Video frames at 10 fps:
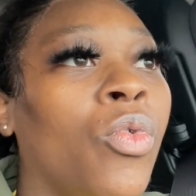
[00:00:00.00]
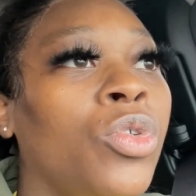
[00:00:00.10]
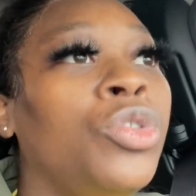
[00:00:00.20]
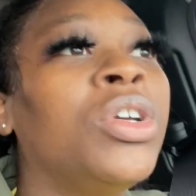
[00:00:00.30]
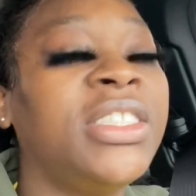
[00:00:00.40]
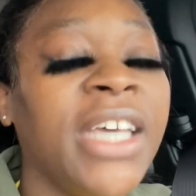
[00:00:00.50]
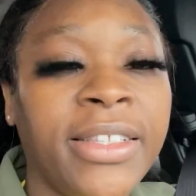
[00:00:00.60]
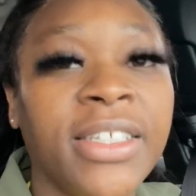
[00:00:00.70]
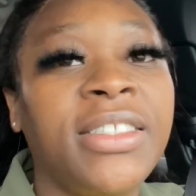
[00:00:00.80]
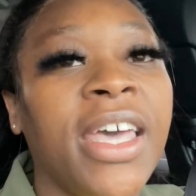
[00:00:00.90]
You can
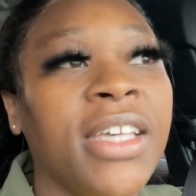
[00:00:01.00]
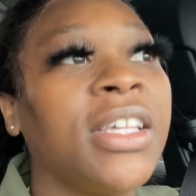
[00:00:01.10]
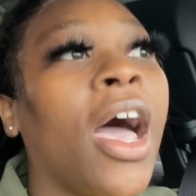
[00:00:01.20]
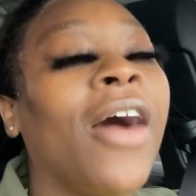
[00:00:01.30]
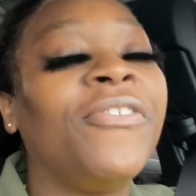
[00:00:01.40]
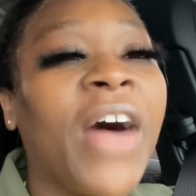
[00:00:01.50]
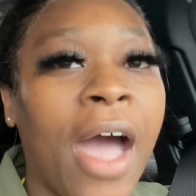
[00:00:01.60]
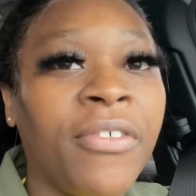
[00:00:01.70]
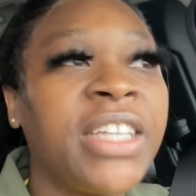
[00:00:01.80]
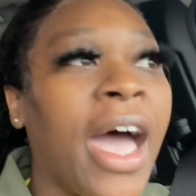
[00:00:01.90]
take the test
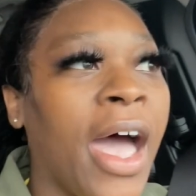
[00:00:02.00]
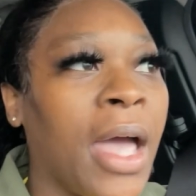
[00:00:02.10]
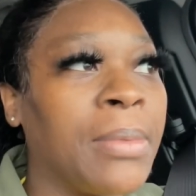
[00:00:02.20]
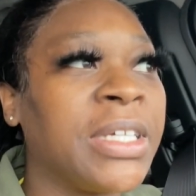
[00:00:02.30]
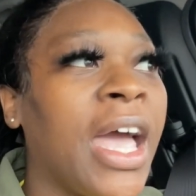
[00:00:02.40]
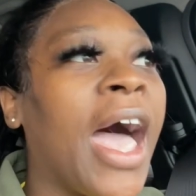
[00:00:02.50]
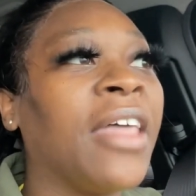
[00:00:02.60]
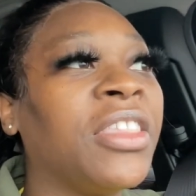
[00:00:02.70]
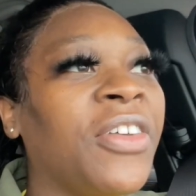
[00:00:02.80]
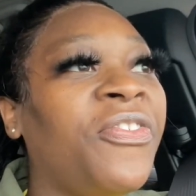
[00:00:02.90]
5 times.
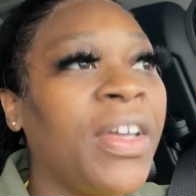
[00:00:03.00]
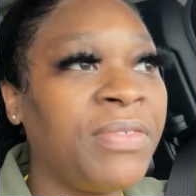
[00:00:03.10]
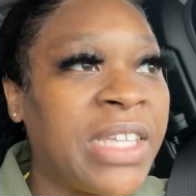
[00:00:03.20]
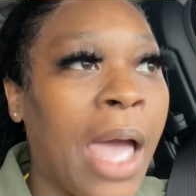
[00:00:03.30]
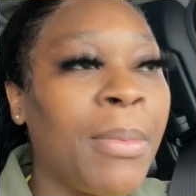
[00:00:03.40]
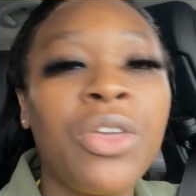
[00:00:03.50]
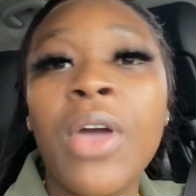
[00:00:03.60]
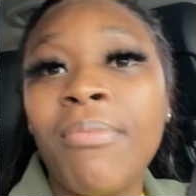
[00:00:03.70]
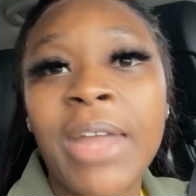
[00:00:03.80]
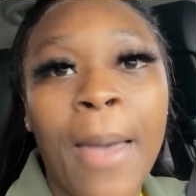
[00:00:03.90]
After the 5th time and you
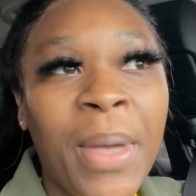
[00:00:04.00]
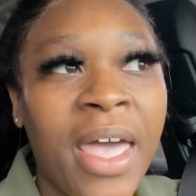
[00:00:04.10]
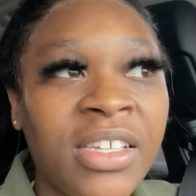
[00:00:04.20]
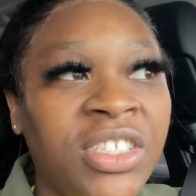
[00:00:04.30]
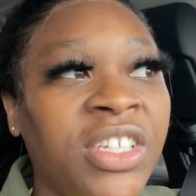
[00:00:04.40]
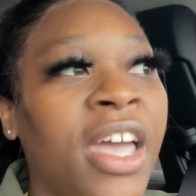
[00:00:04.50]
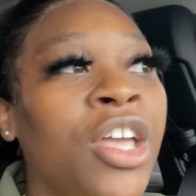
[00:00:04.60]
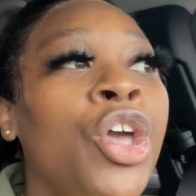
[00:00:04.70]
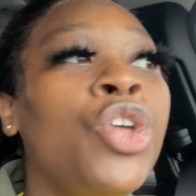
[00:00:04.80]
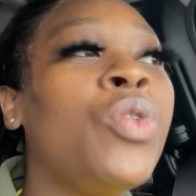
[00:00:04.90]
have not passed yet,
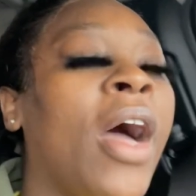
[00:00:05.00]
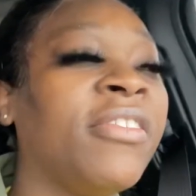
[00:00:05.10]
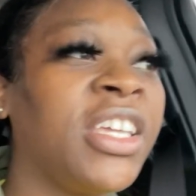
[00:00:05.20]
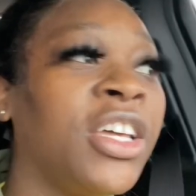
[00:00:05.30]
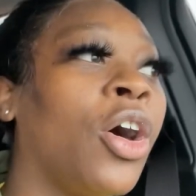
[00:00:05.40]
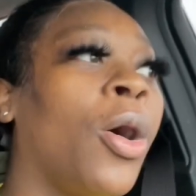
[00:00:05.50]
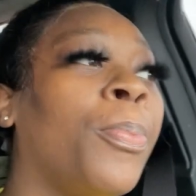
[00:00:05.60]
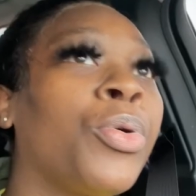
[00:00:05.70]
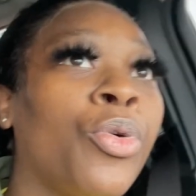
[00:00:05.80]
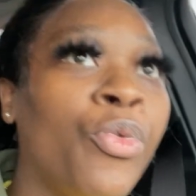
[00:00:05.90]
you have to get an
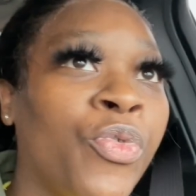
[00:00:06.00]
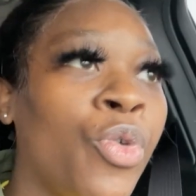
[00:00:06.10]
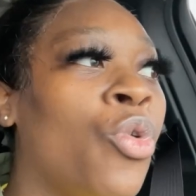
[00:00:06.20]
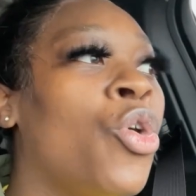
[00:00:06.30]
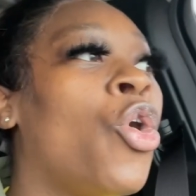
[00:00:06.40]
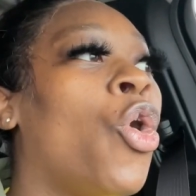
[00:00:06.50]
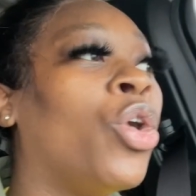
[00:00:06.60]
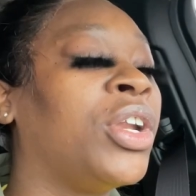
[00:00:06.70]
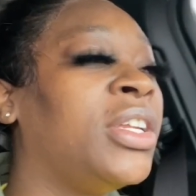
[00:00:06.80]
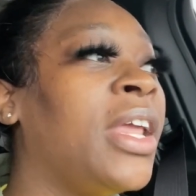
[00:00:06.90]
approval,
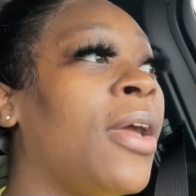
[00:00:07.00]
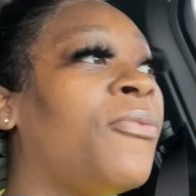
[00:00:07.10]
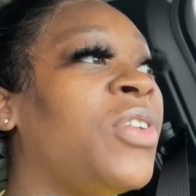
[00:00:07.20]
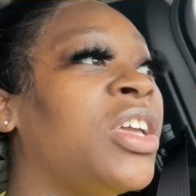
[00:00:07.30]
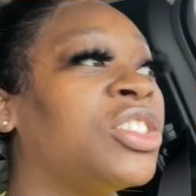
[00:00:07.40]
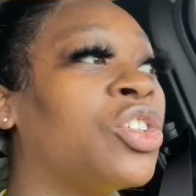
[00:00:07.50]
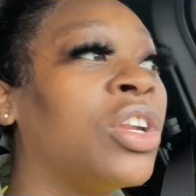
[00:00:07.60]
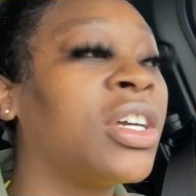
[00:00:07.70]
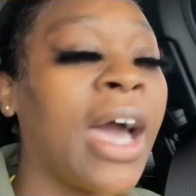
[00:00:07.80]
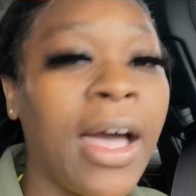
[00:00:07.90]
or the DMV is going
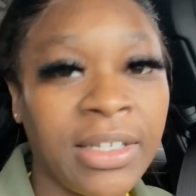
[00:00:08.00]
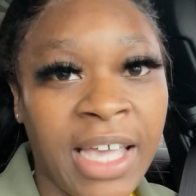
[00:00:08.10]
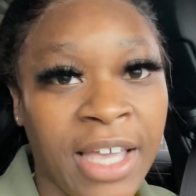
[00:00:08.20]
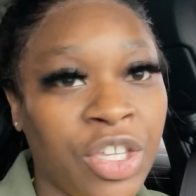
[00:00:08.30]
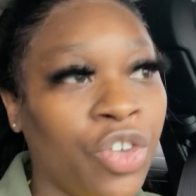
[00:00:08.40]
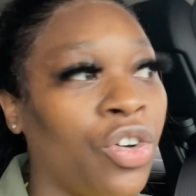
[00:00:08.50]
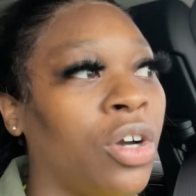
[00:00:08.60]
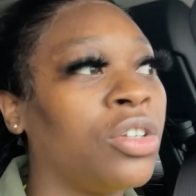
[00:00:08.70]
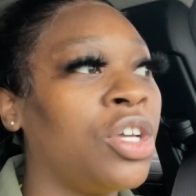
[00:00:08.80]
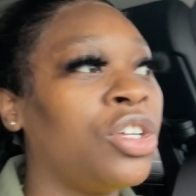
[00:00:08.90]
to contact
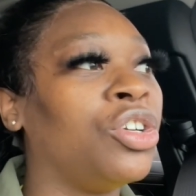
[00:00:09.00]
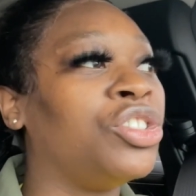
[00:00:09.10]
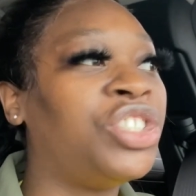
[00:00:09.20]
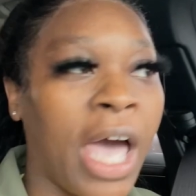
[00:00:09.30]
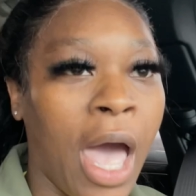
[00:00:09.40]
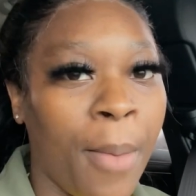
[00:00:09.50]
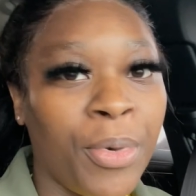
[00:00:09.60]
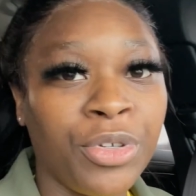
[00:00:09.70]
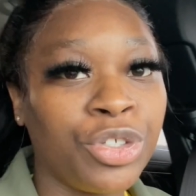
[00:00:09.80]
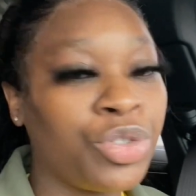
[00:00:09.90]
your job
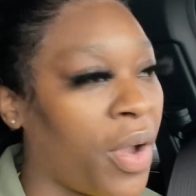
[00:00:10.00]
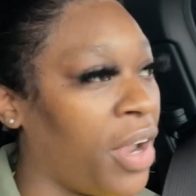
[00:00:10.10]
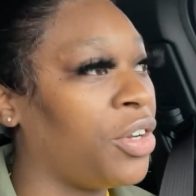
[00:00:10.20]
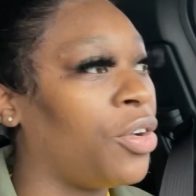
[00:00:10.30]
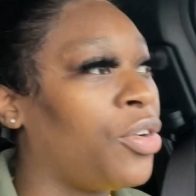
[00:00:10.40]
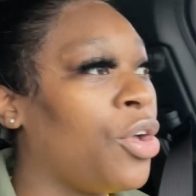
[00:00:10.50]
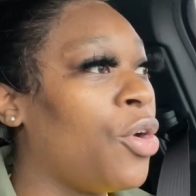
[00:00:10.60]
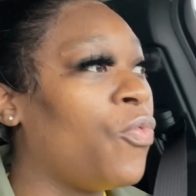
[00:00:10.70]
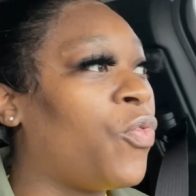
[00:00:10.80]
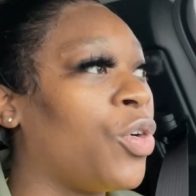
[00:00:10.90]
or your trainer
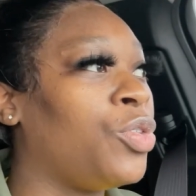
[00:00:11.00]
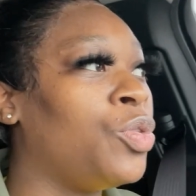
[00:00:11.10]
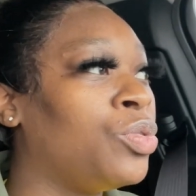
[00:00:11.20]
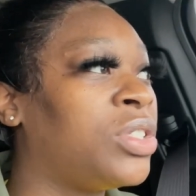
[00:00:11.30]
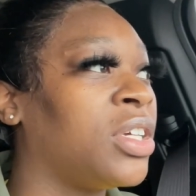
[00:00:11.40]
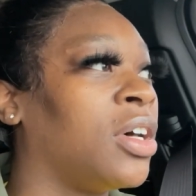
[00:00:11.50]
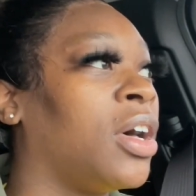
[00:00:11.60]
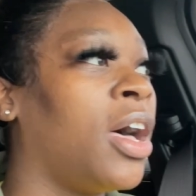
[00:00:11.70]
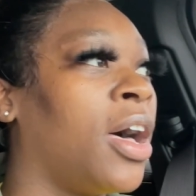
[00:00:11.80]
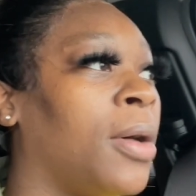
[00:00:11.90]
for you
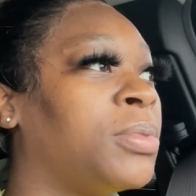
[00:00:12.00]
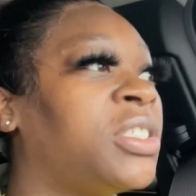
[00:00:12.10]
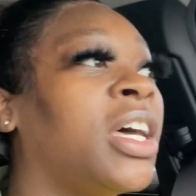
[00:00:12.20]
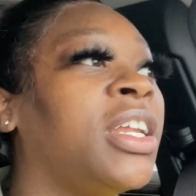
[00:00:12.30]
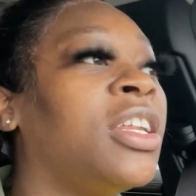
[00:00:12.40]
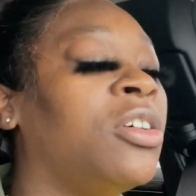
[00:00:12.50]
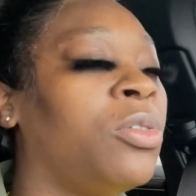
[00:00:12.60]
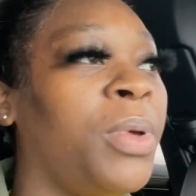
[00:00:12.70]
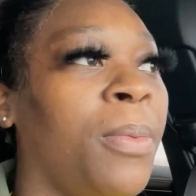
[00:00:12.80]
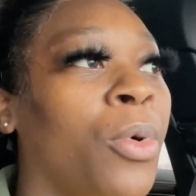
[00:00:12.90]
to study a
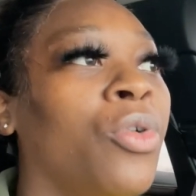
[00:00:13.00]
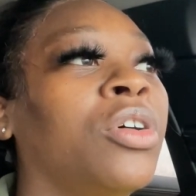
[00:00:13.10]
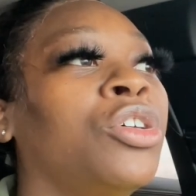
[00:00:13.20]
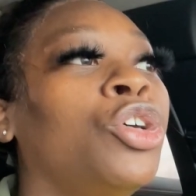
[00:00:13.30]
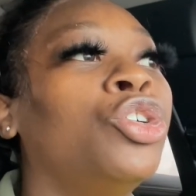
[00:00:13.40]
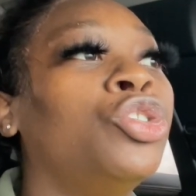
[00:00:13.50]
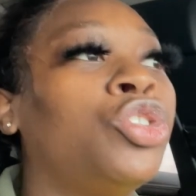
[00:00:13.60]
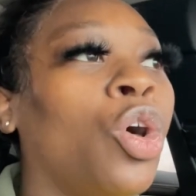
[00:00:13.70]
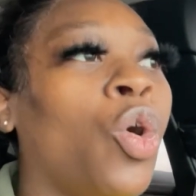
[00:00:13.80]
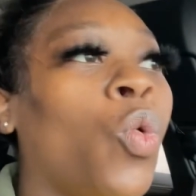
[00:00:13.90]
little bit more.
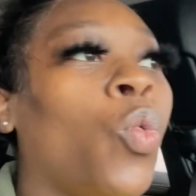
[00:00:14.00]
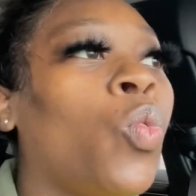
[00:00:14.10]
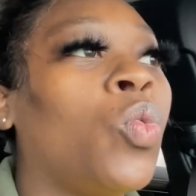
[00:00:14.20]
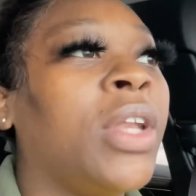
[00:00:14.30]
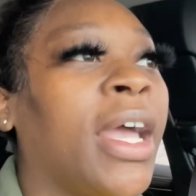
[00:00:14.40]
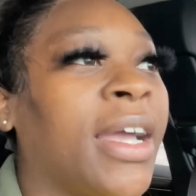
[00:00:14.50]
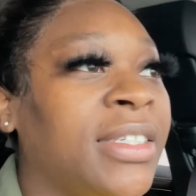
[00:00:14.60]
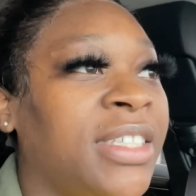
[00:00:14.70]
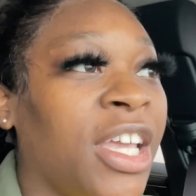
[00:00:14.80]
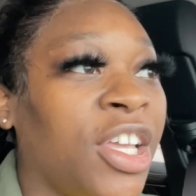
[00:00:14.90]
So, like I
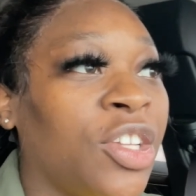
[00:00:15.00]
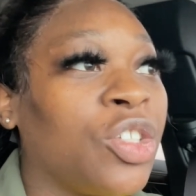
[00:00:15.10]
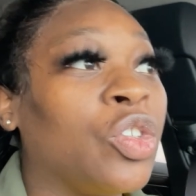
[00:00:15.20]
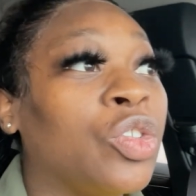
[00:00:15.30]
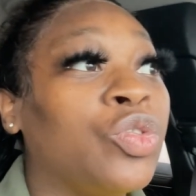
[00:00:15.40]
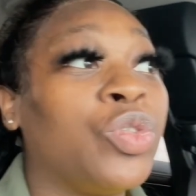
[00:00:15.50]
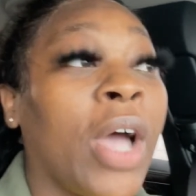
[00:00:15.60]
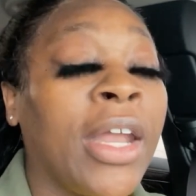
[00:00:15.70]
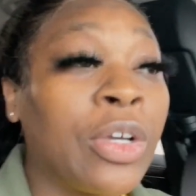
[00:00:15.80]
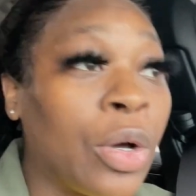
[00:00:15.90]
said,
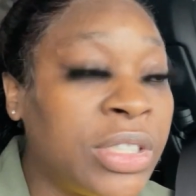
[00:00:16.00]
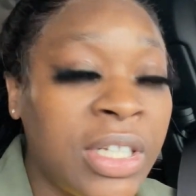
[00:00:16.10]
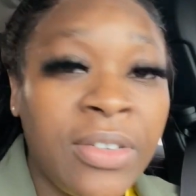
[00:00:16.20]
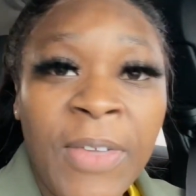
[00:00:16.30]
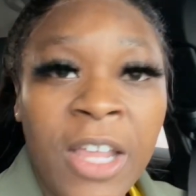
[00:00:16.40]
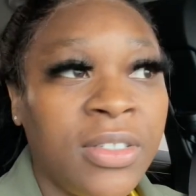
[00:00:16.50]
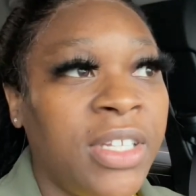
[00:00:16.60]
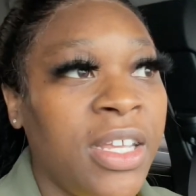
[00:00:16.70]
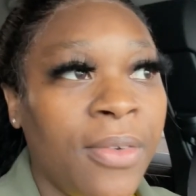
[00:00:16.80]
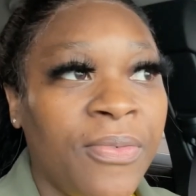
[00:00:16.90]
try to go to the
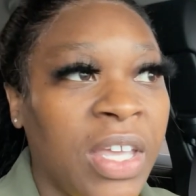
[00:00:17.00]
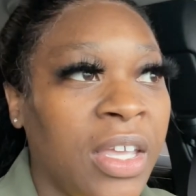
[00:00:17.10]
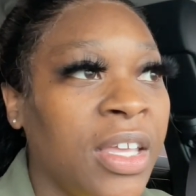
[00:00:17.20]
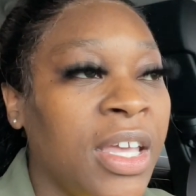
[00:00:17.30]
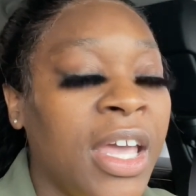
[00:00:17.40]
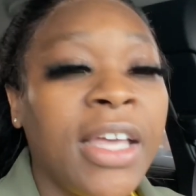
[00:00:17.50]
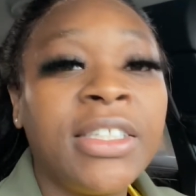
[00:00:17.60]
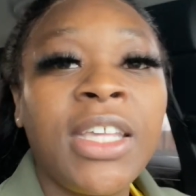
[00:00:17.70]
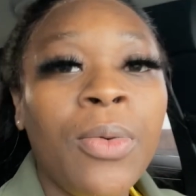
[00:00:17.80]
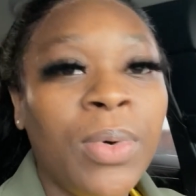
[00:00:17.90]
DMV,
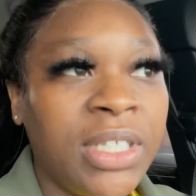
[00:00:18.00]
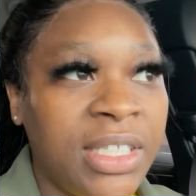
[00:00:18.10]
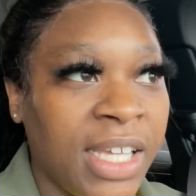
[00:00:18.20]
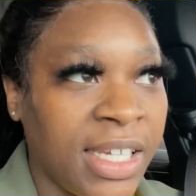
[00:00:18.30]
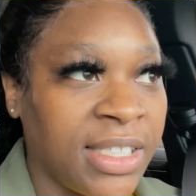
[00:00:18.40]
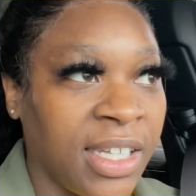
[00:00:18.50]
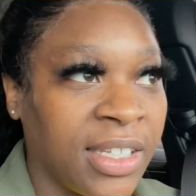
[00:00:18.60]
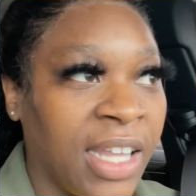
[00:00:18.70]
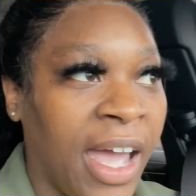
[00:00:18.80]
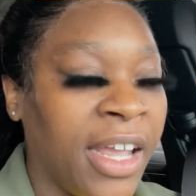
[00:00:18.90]
see what the test
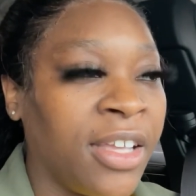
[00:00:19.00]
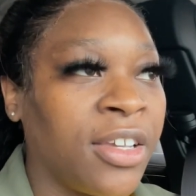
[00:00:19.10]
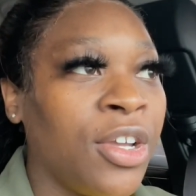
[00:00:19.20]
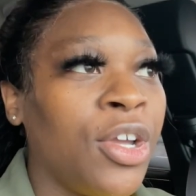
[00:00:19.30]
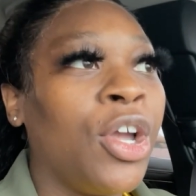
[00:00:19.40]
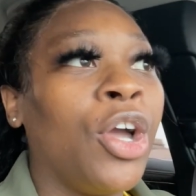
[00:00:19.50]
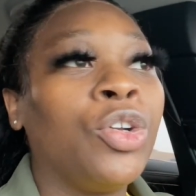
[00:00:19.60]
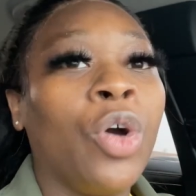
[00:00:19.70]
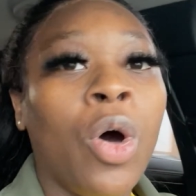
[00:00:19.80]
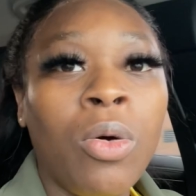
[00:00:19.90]
looked like,
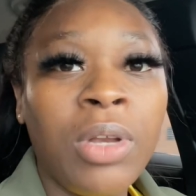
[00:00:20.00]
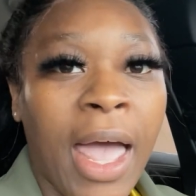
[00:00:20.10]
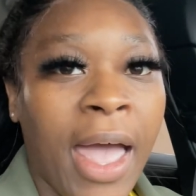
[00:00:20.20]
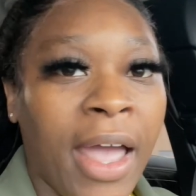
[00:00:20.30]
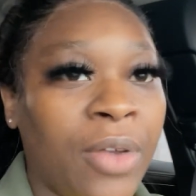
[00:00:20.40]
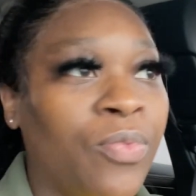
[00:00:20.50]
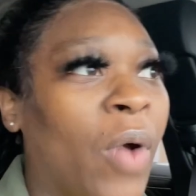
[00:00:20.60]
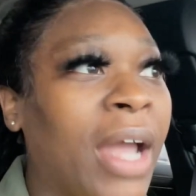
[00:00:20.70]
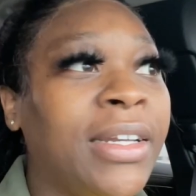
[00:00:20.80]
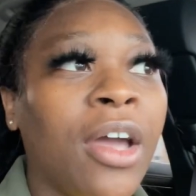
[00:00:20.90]
go online,
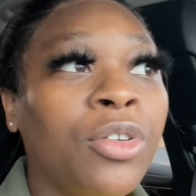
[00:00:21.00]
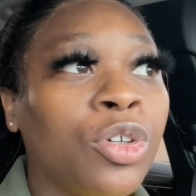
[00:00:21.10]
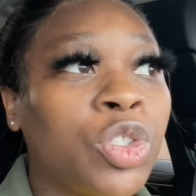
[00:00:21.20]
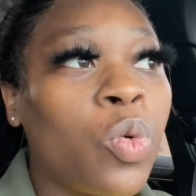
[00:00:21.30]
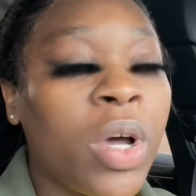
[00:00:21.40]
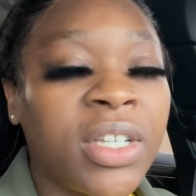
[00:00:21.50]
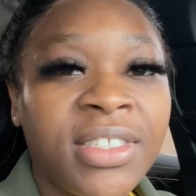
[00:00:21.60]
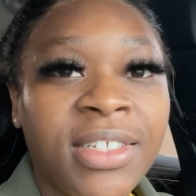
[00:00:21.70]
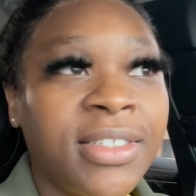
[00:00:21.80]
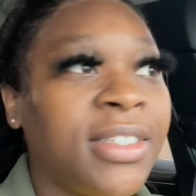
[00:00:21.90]
write down those
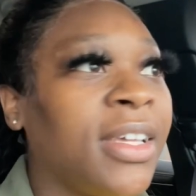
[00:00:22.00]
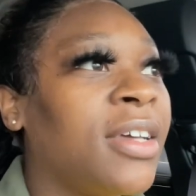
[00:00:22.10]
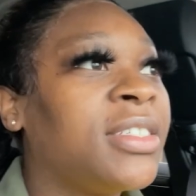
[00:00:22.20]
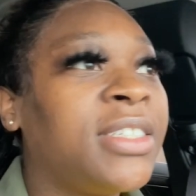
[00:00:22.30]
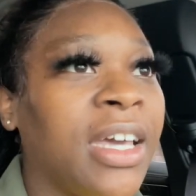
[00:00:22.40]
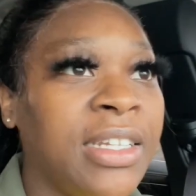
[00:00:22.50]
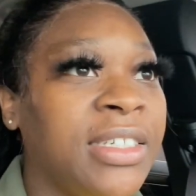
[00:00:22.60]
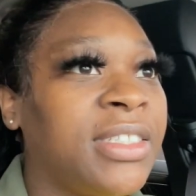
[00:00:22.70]
questions, study.